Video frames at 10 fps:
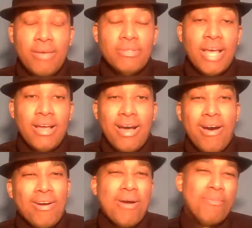was like,
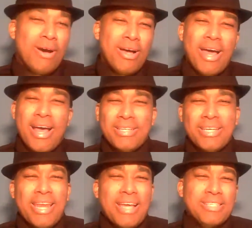"Oh, come on,
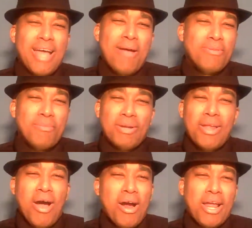stop the
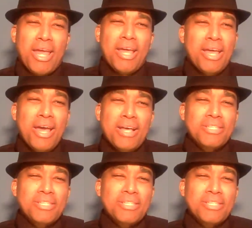malarkey.